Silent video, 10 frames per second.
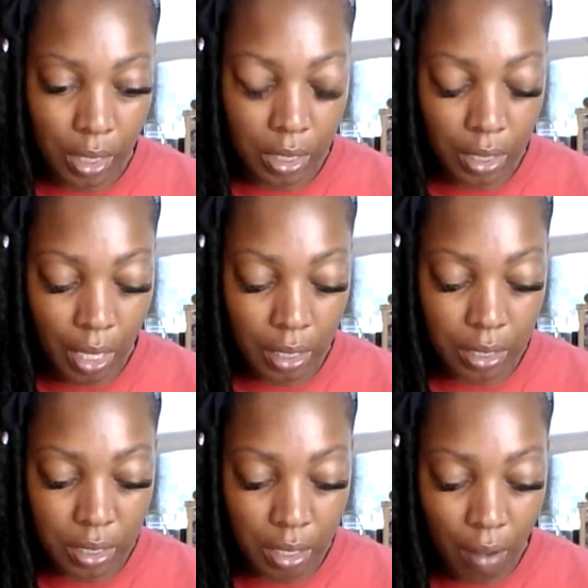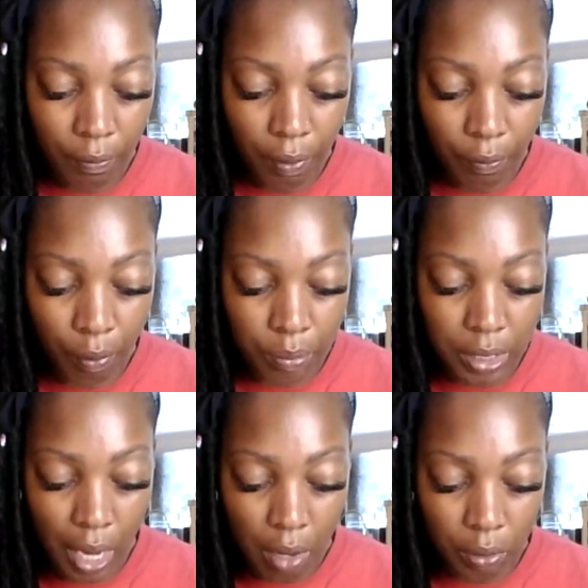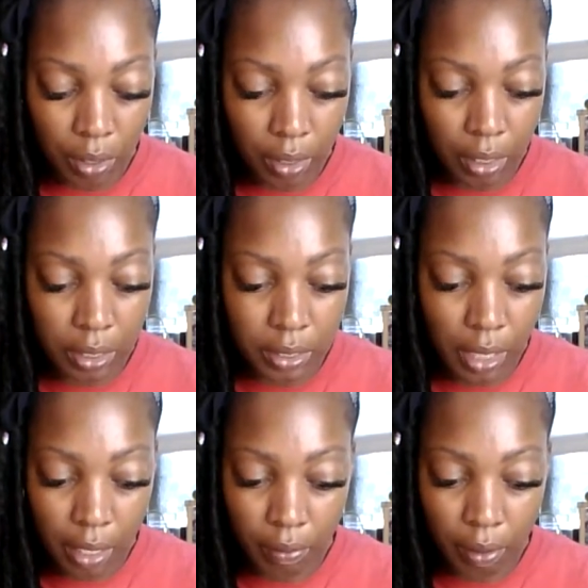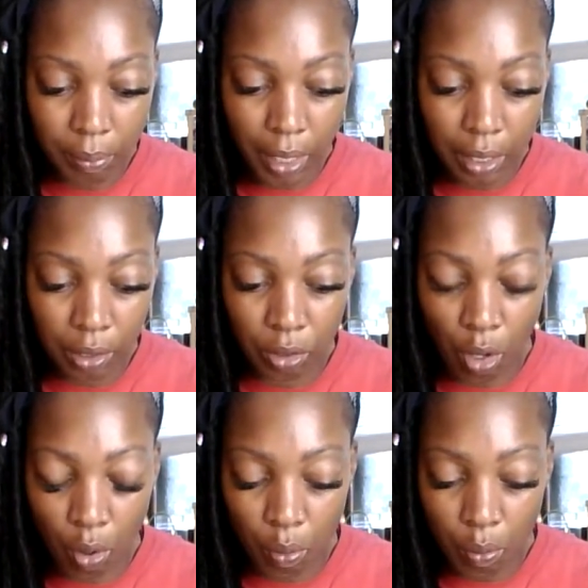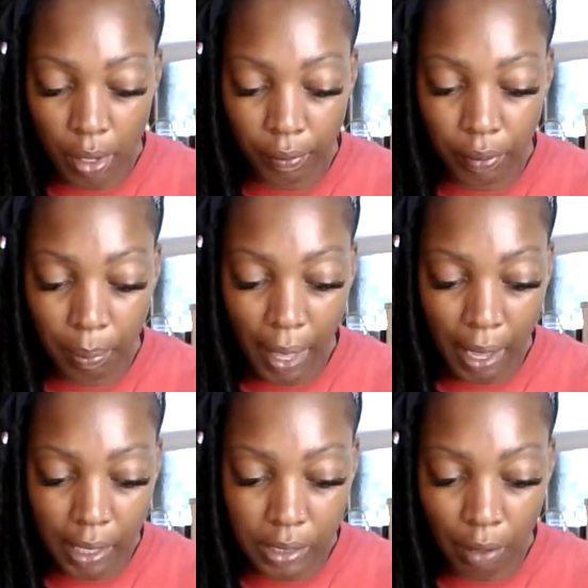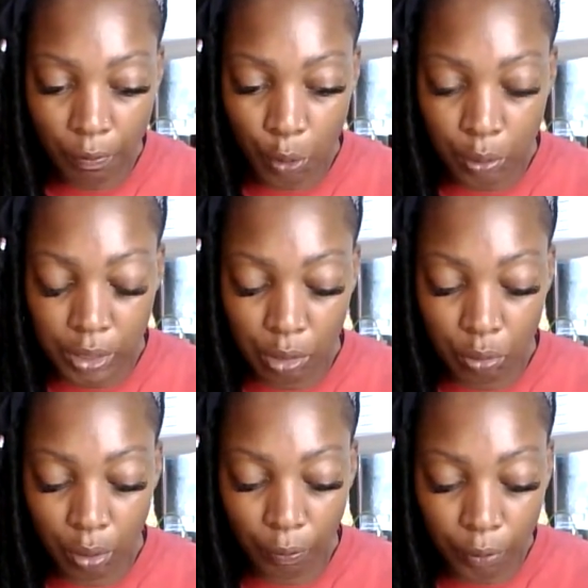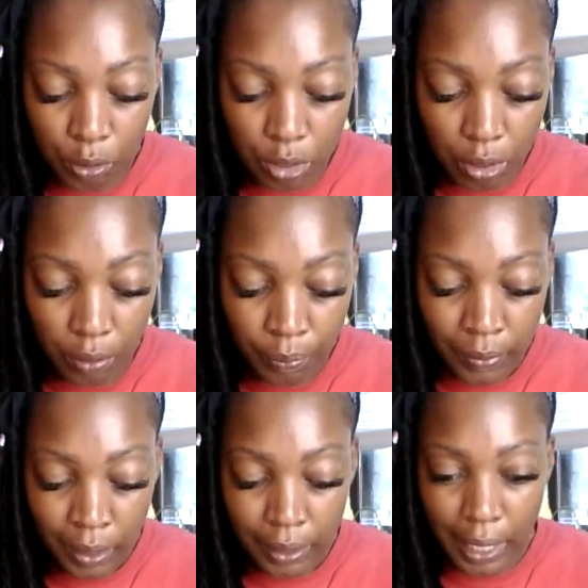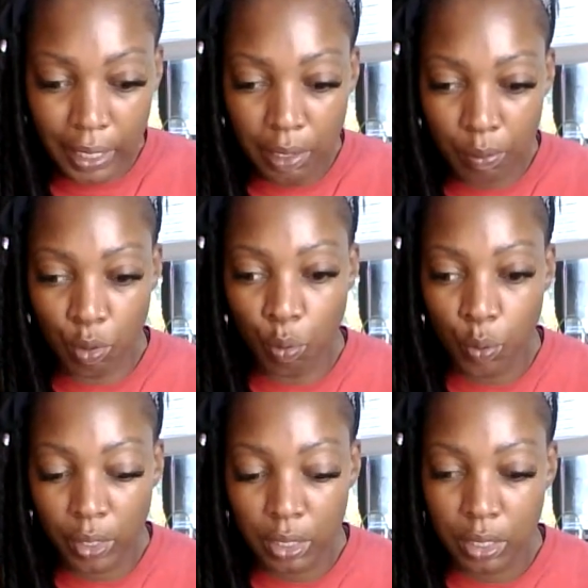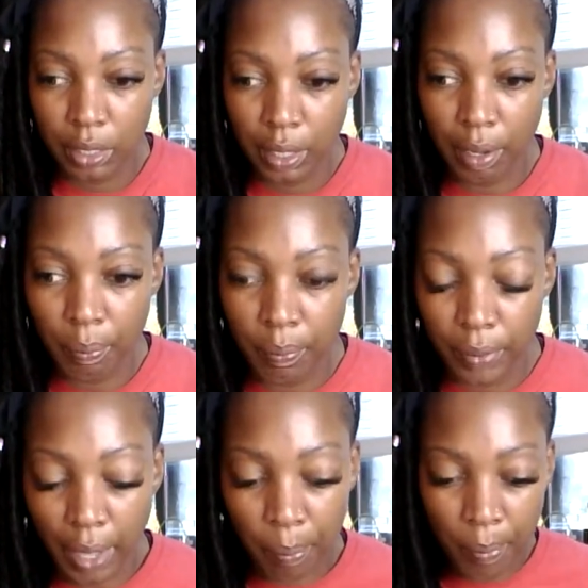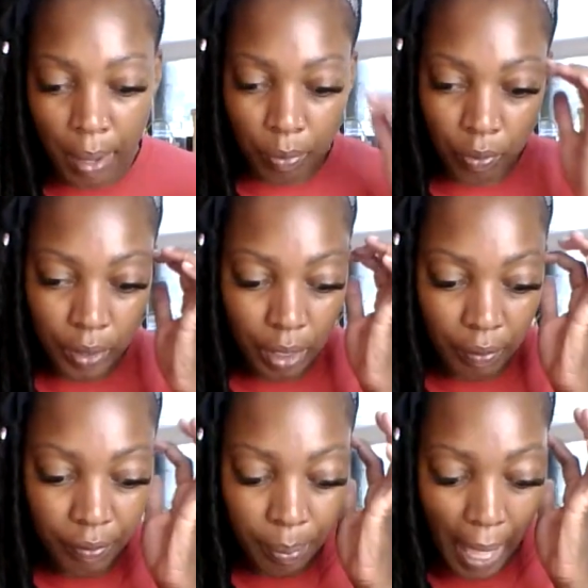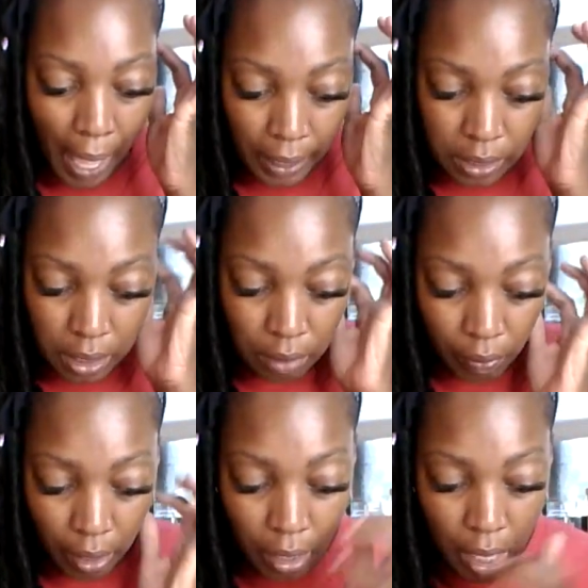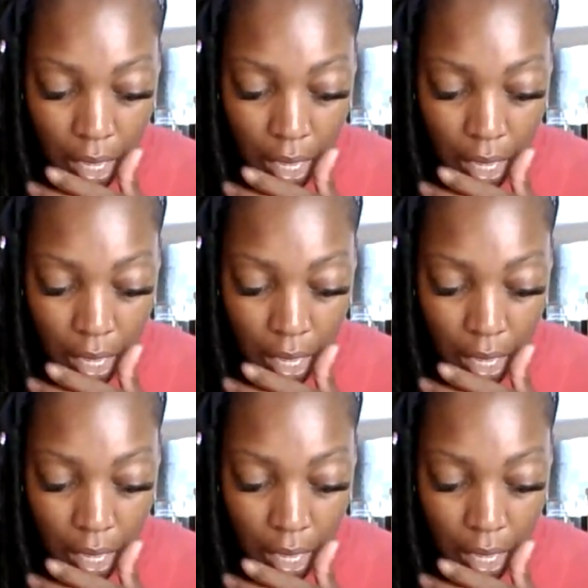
It's like it's stuff from childhood and instead of them letting go of the past and focusing on the future, they keep going into their their memory of the past, right?